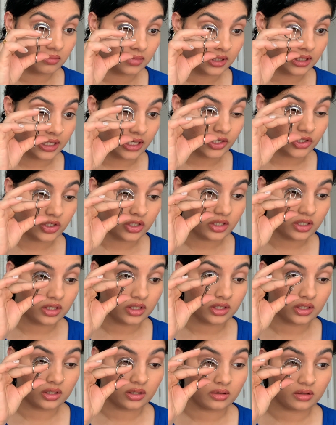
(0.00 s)
my
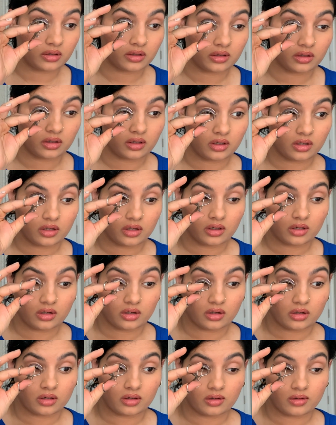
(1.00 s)
lashes,
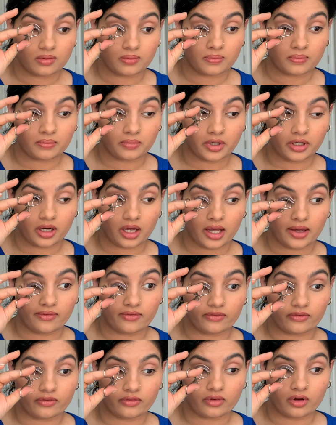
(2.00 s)
but I
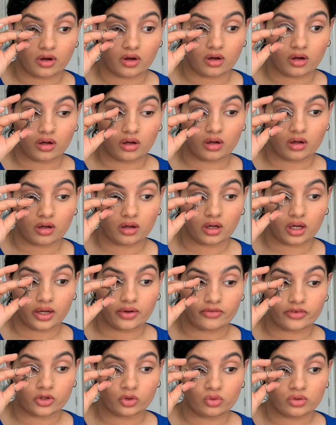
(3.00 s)

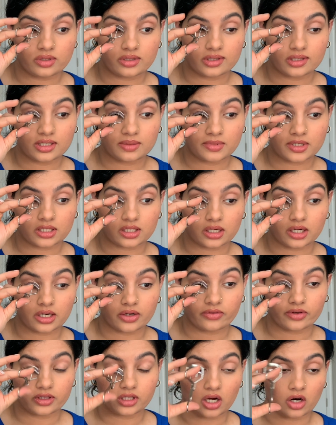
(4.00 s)
have used this mascara
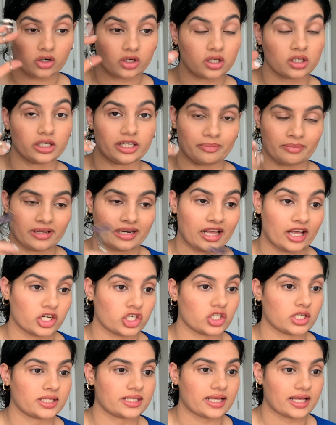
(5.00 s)
without curling my
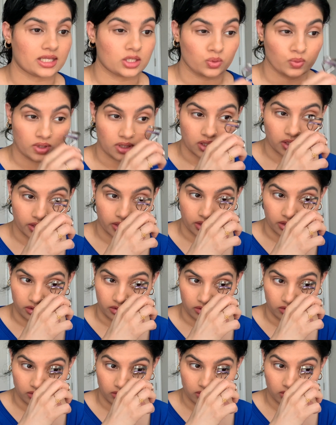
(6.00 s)
lashes as well,
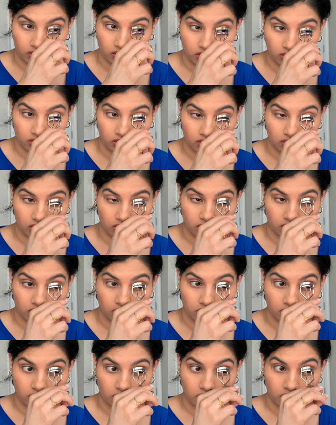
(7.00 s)
and
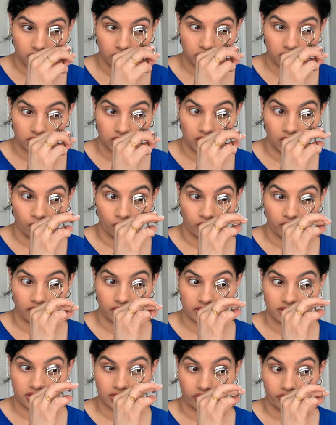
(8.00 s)
it still
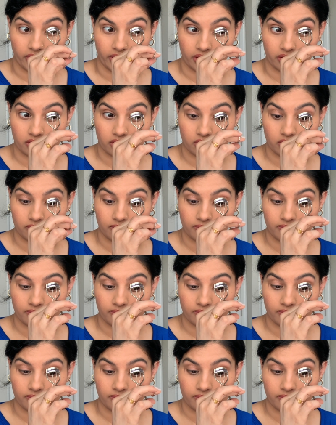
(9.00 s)
works great.